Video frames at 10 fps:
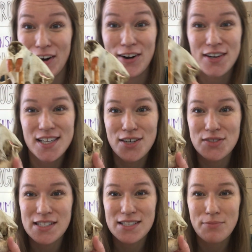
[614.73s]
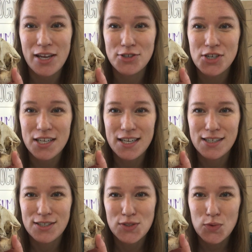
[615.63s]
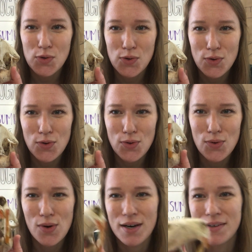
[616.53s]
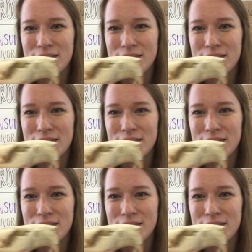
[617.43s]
our ecosystem engineers, woohoo!